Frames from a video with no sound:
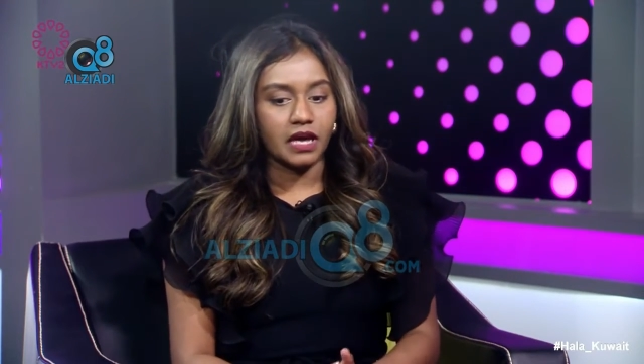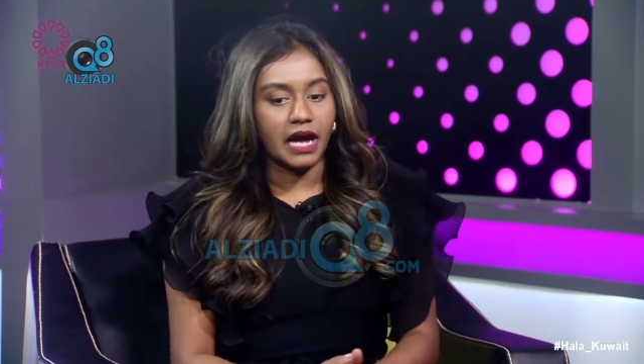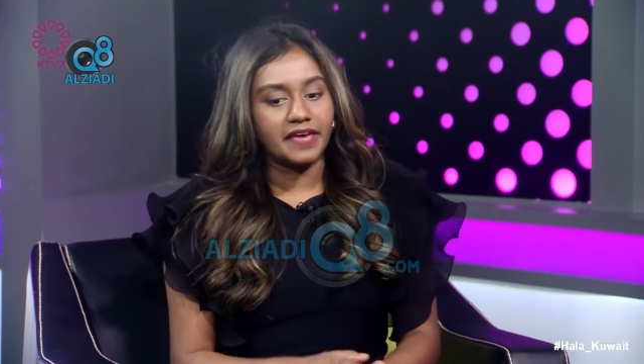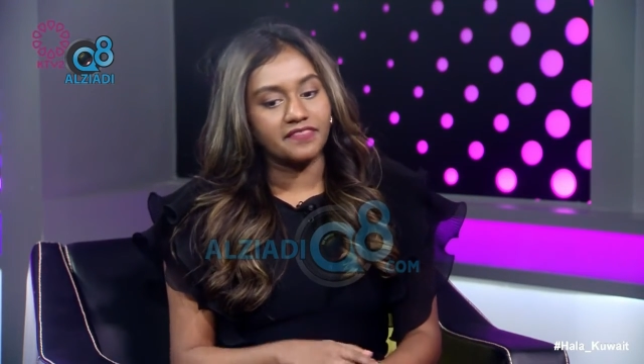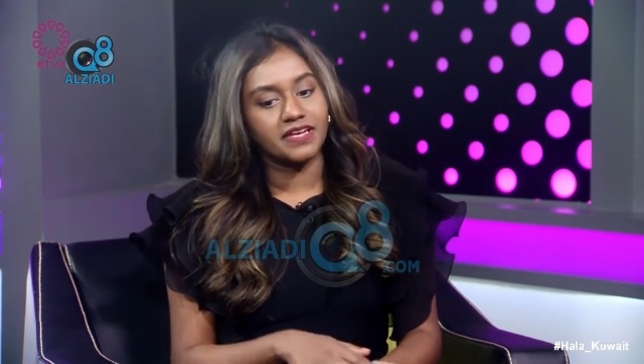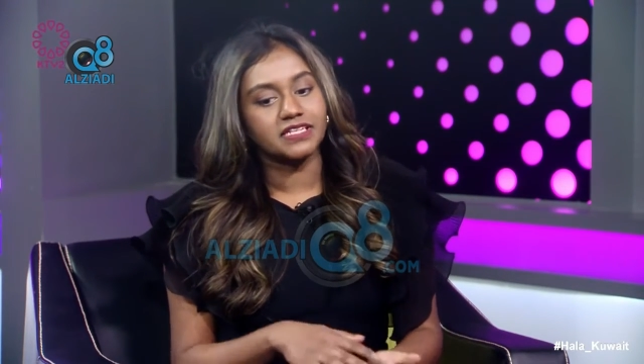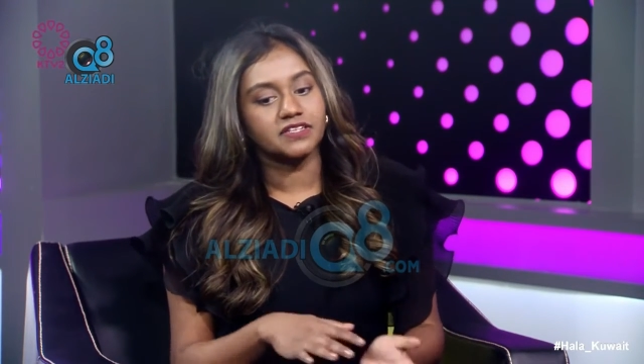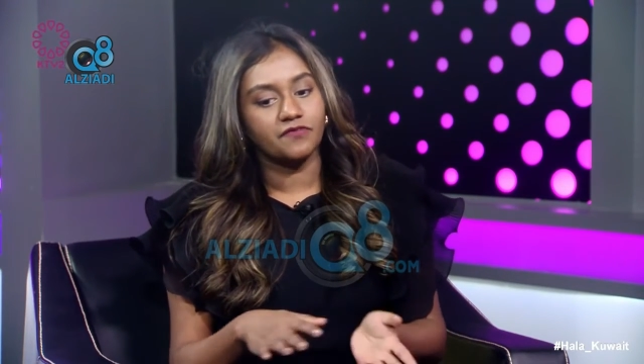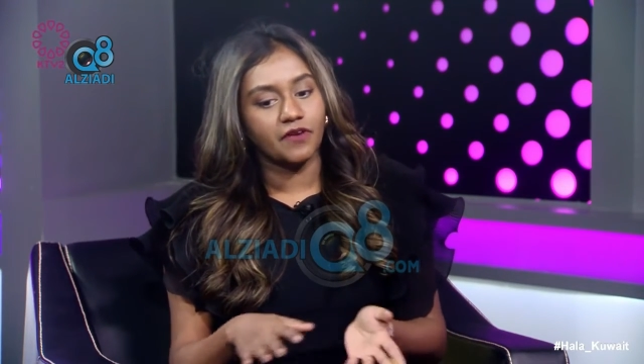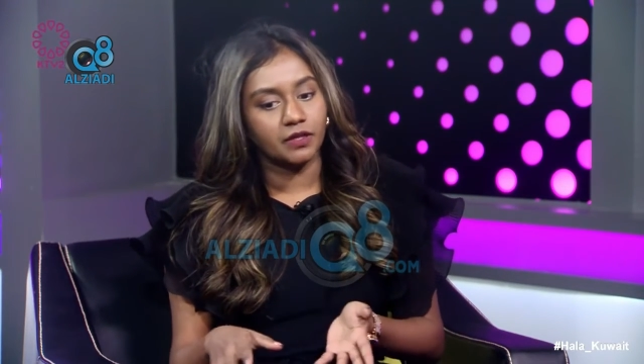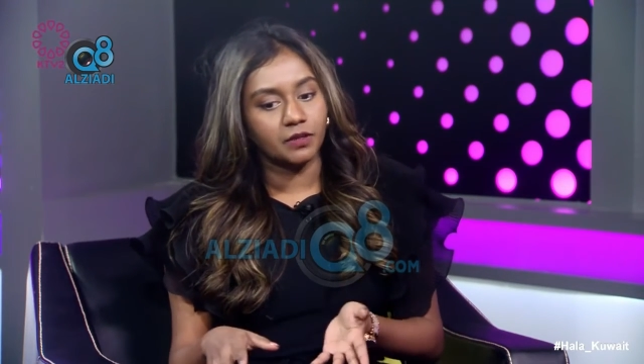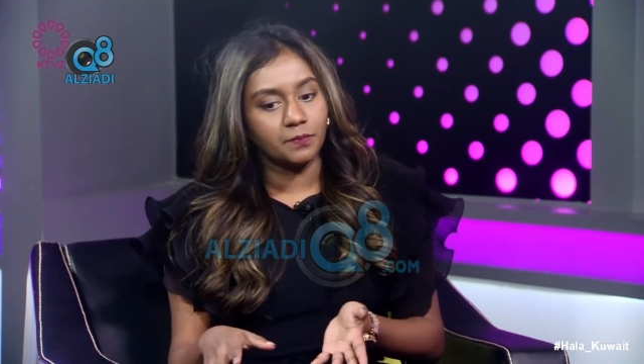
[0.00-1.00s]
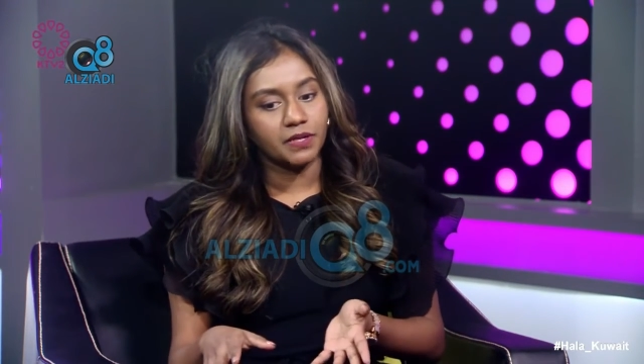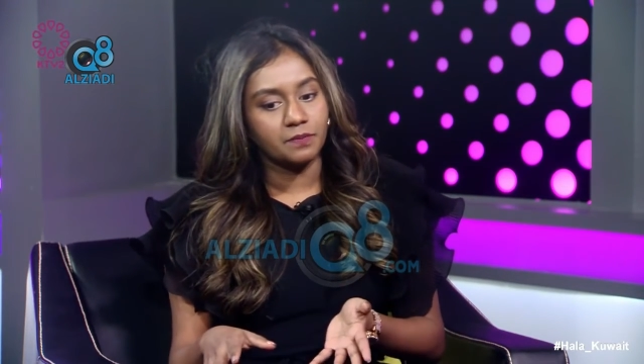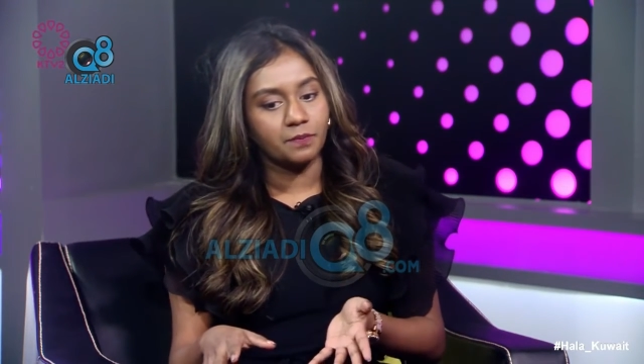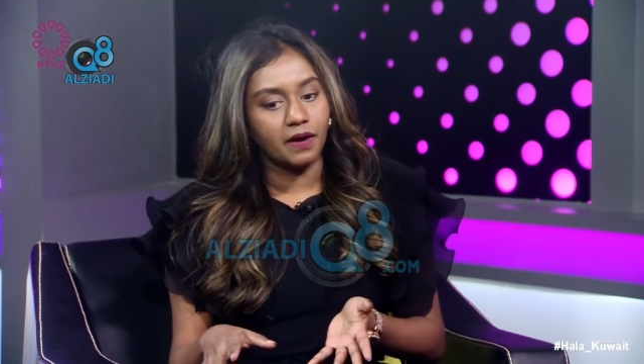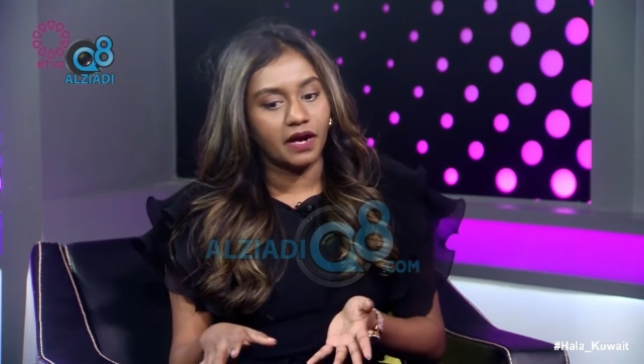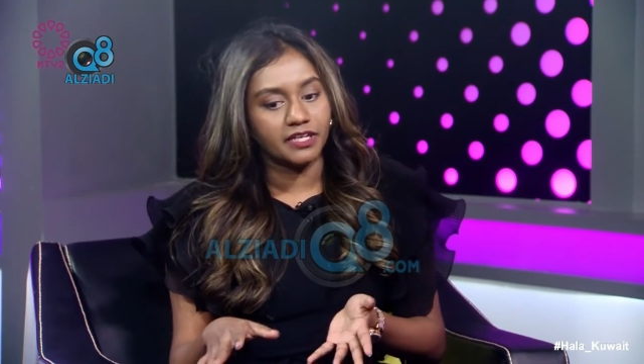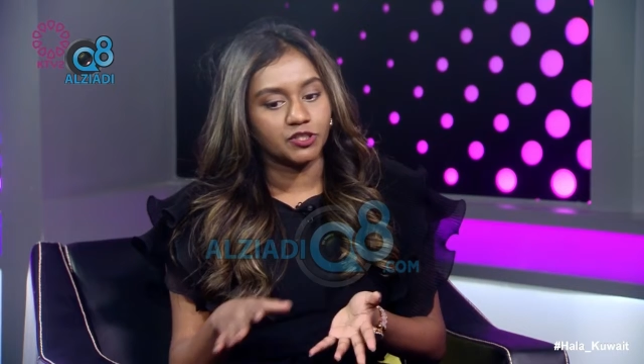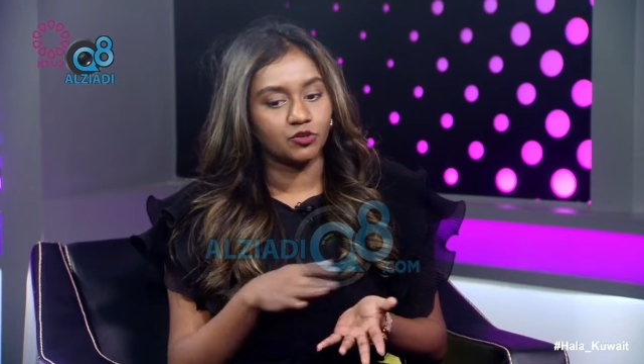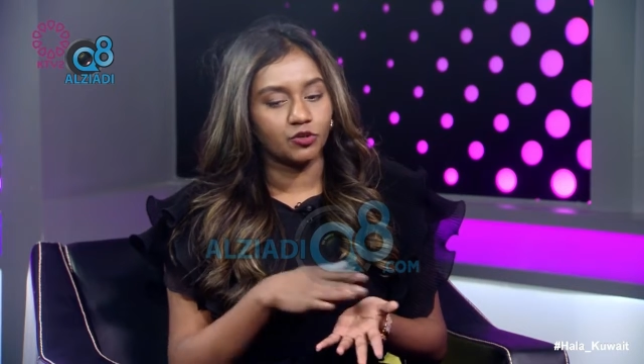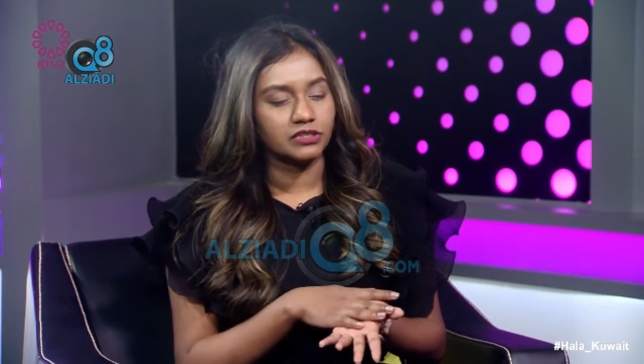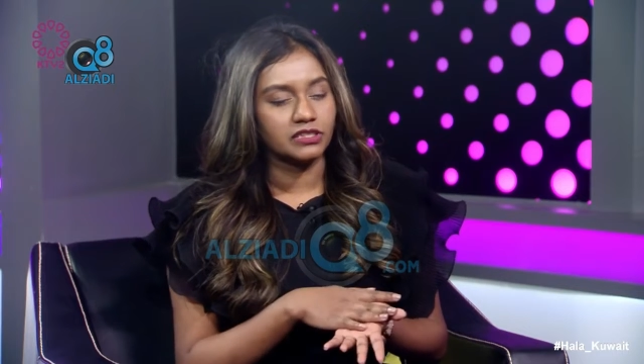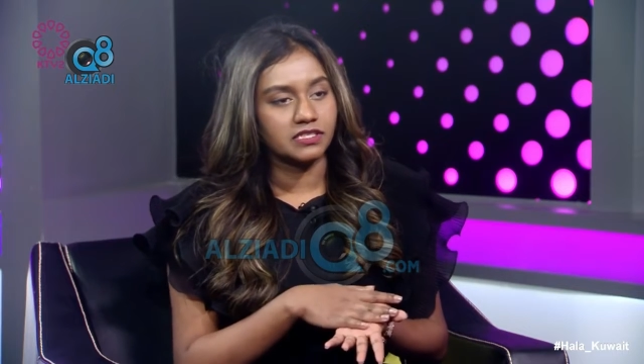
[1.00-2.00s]
I then develop it by
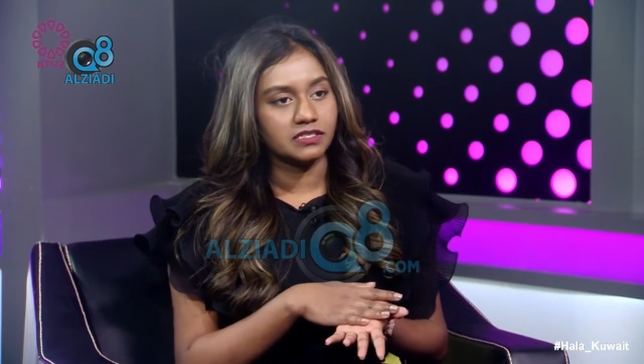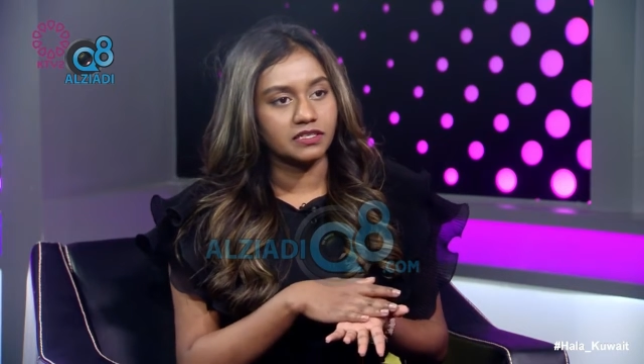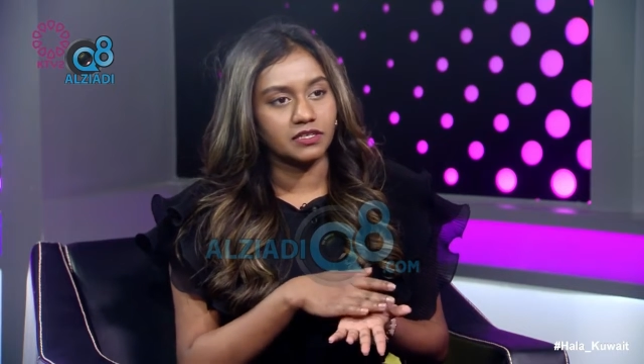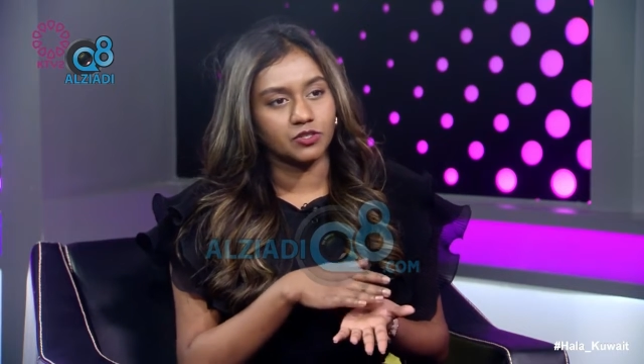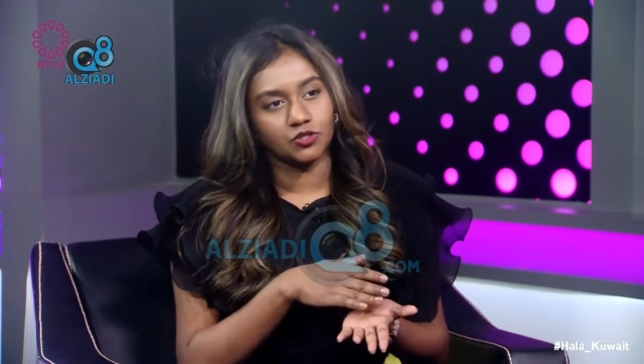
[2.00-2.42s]
shortlisting